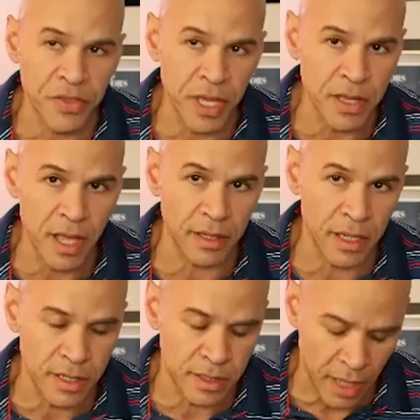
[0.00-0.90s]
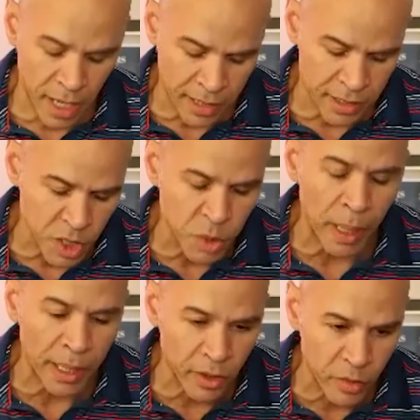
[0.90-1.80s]
The thing that has
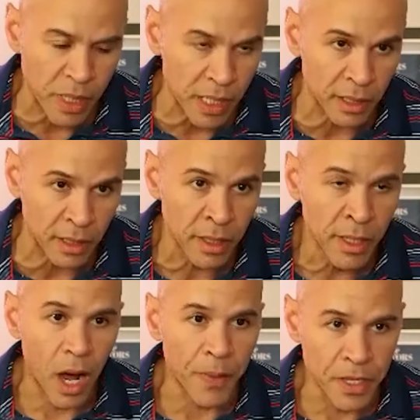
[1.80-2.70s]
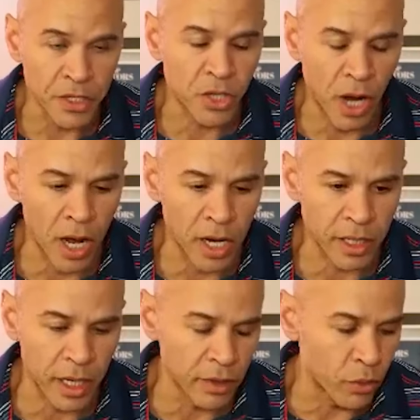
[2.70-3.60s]
inspired me on this
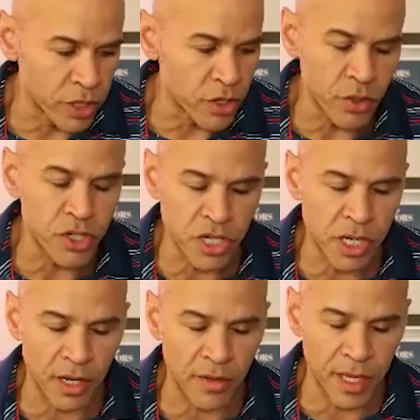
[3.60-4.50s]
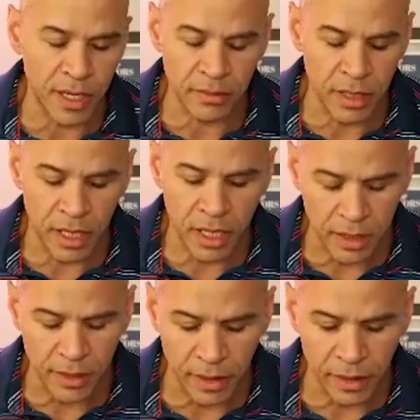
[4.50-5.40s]
talk, and when you just gave
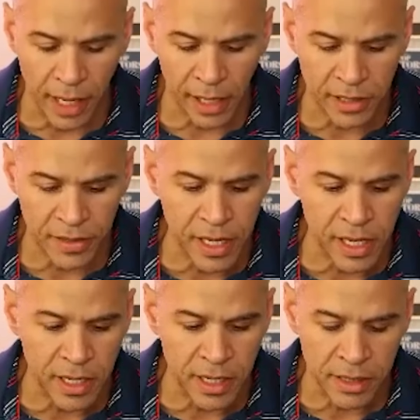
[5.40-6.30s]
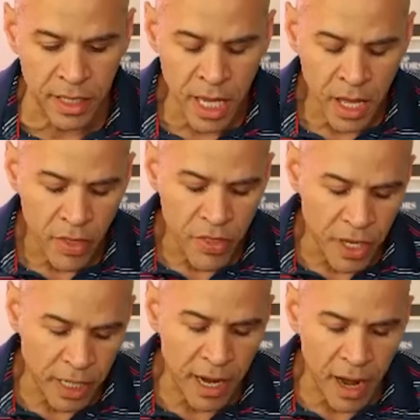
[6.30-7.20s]
that kind of the last thing, is
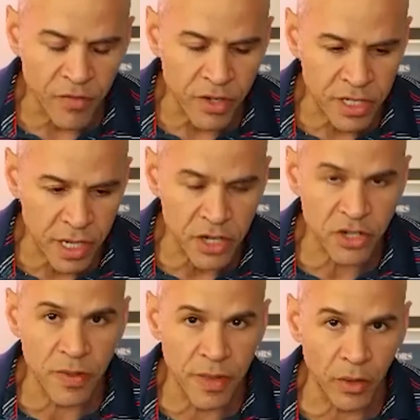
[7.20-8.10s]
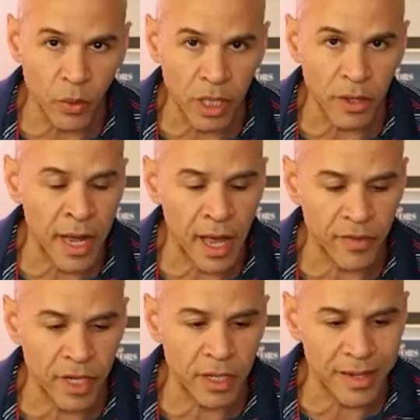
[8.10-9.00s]
the conversation that we are
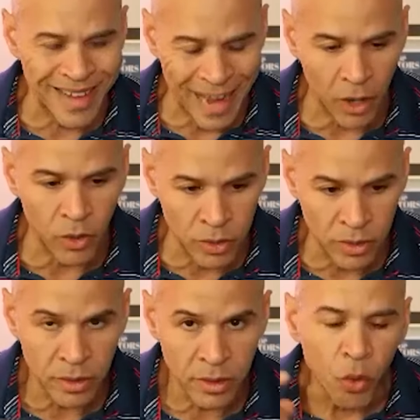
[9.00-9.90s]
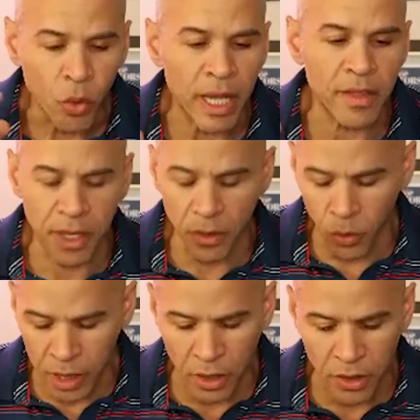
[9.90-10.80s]
having now, the way
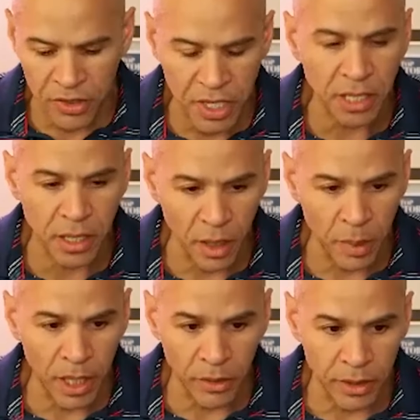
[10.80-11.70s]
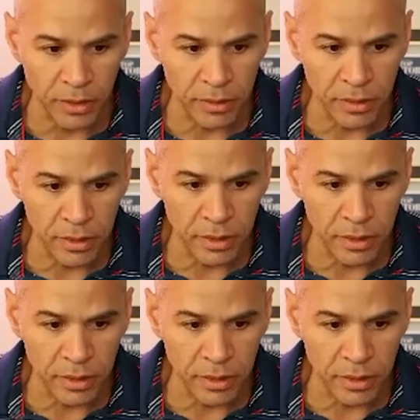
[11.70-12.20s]
that we are thinking about it.